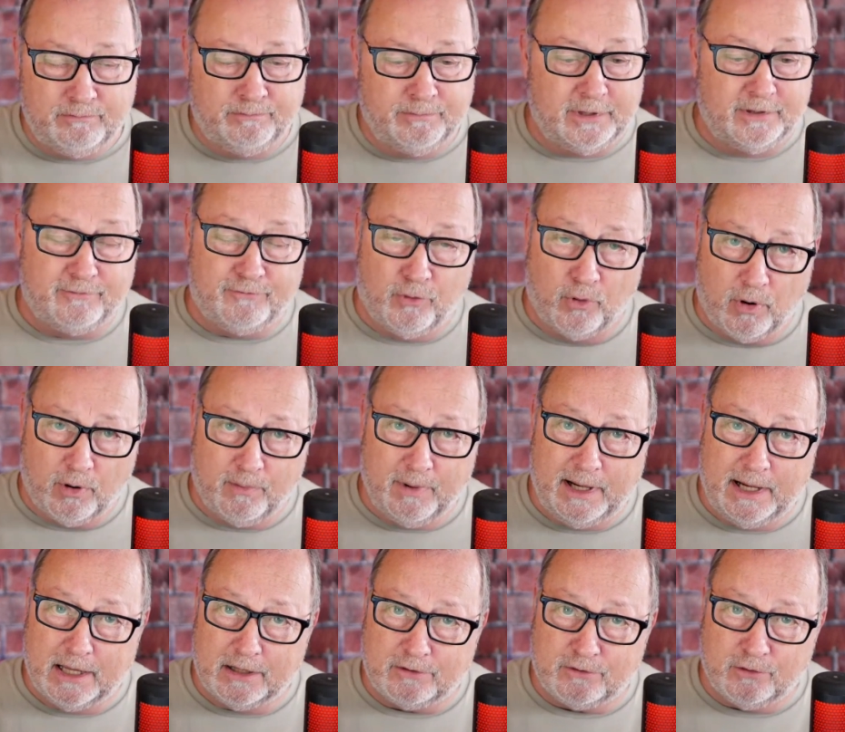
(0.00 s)
before
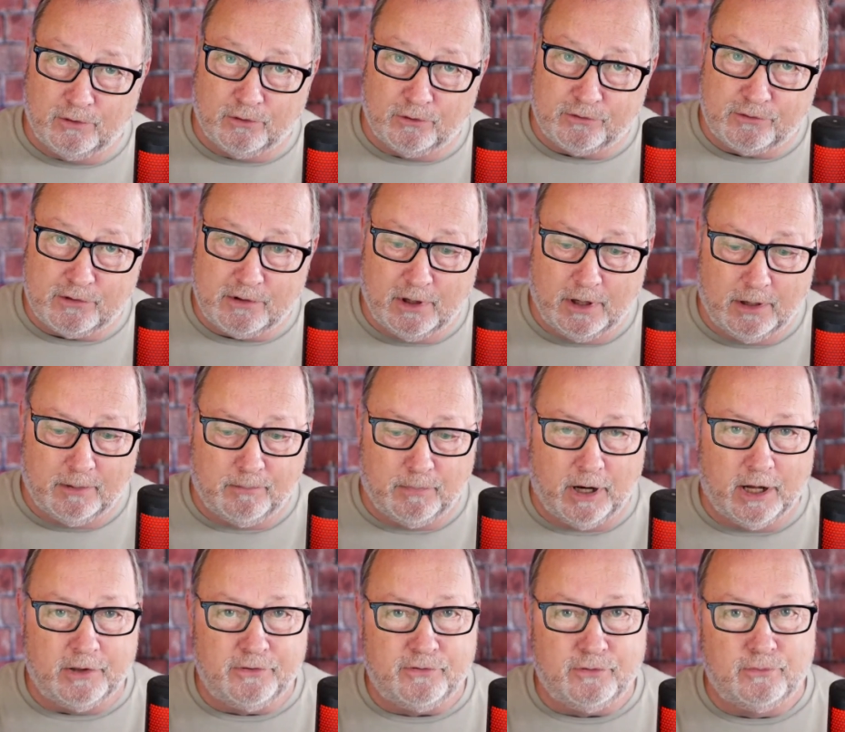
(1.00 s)
we get those uh,
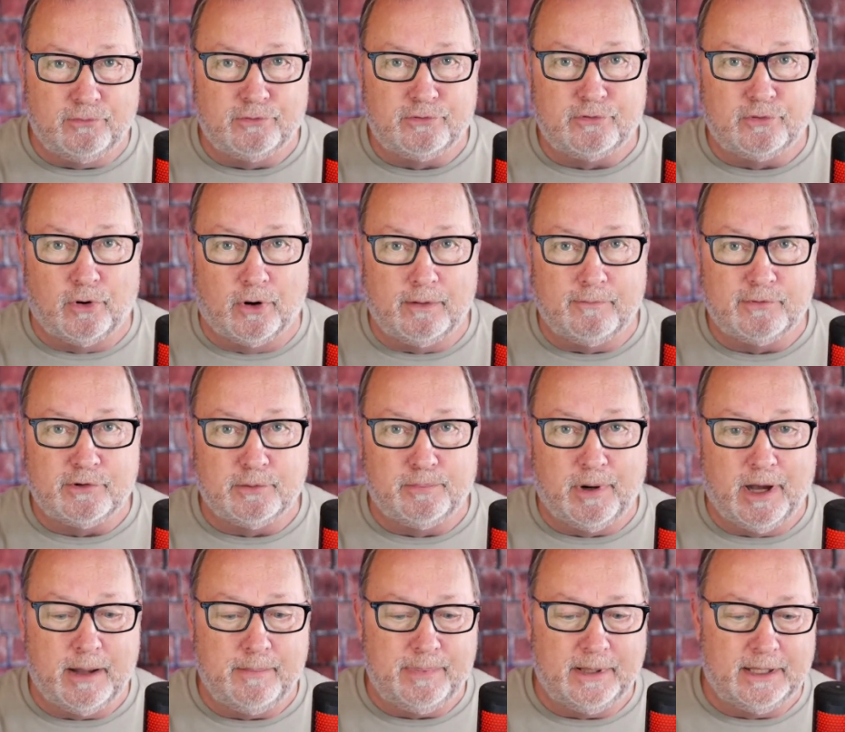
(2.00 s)
monsoon storms to
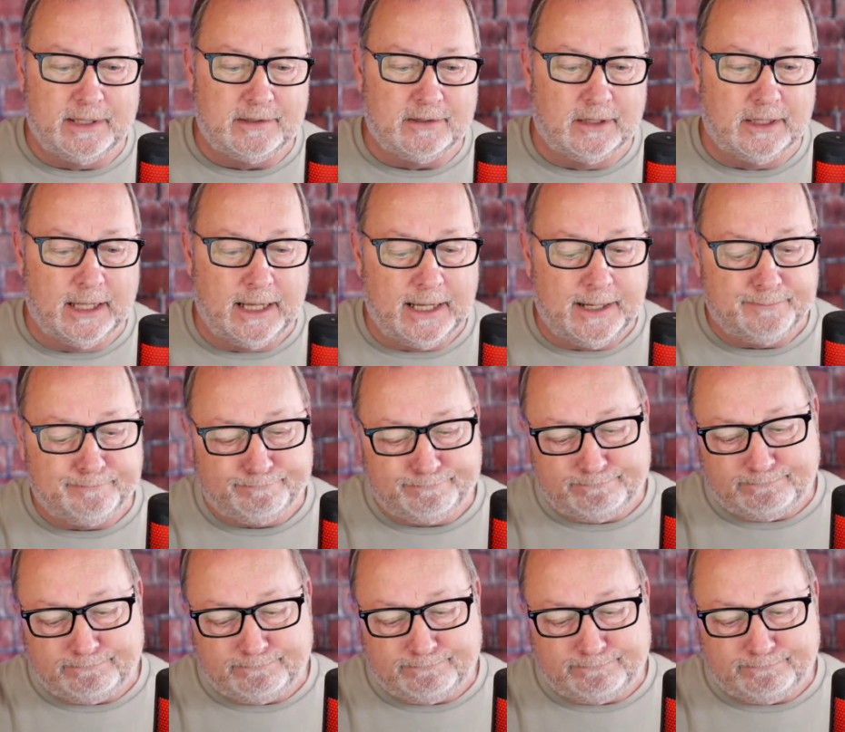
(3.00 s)
populate the lake.